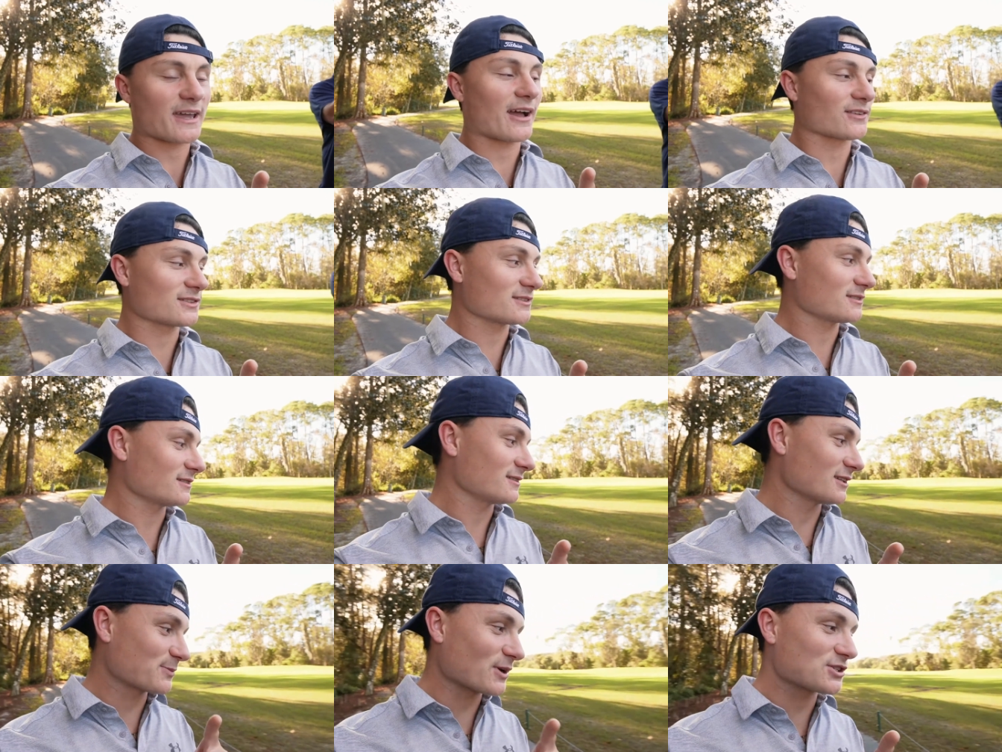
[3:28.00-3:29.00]
counts,
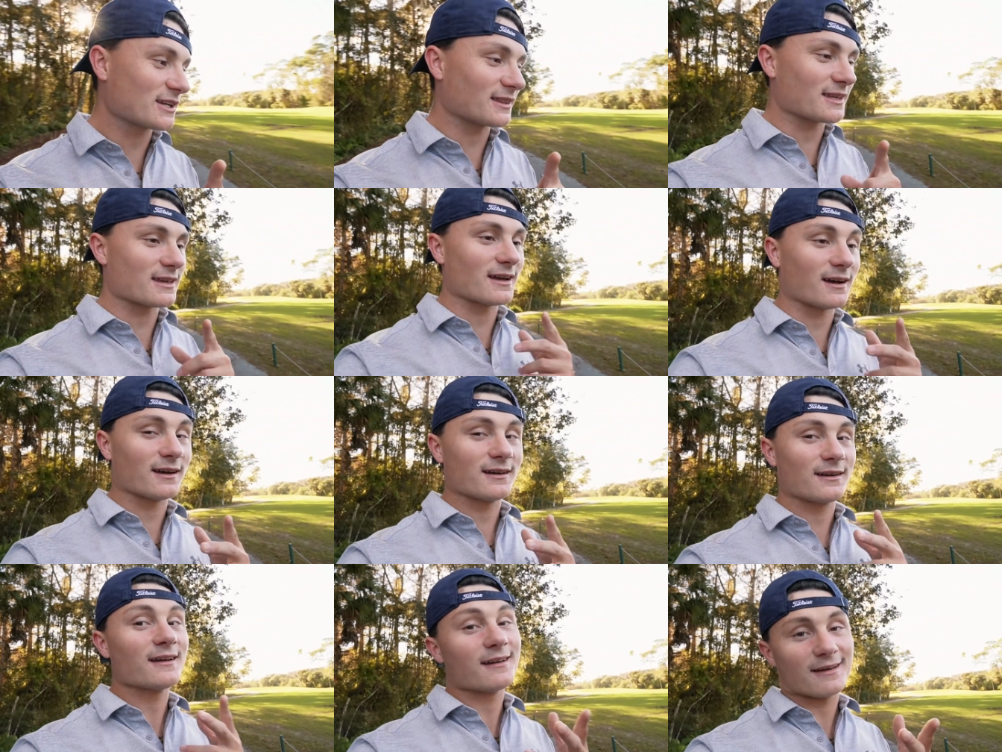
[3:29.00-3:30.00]
especially at the uh,
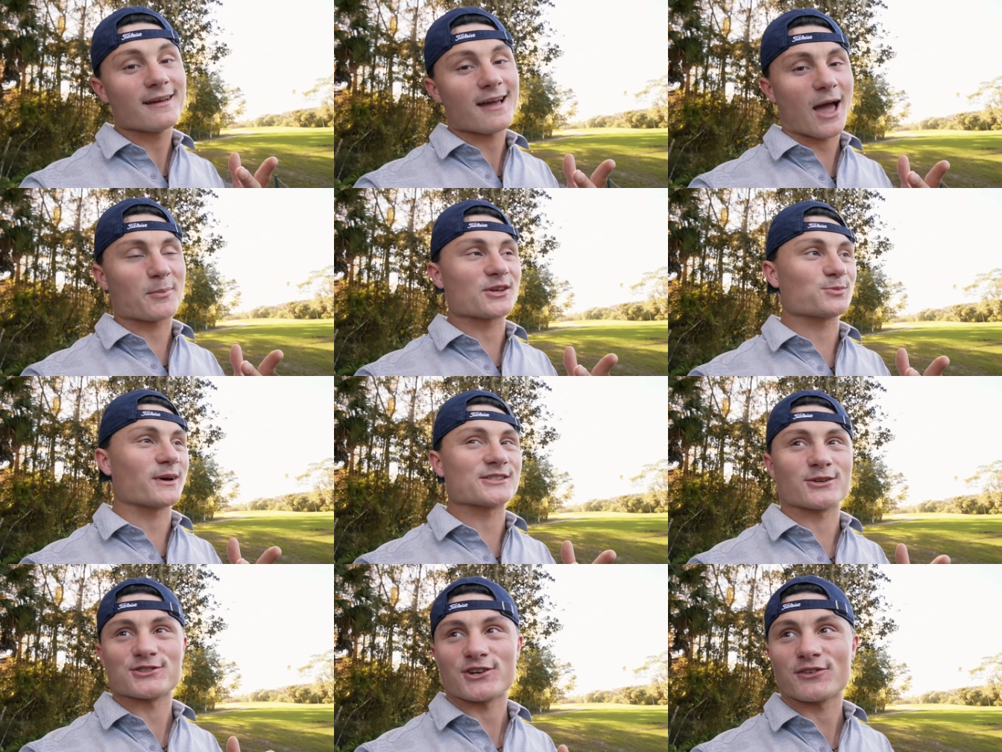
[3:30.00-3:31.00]
happiest place
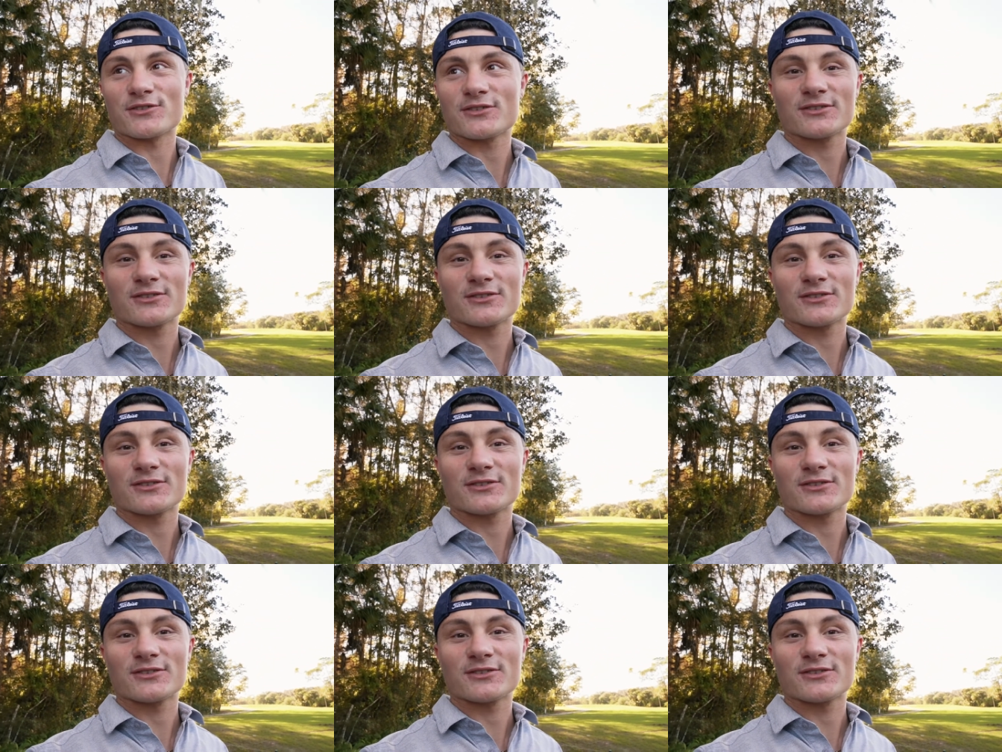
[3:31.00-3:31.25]
on turf.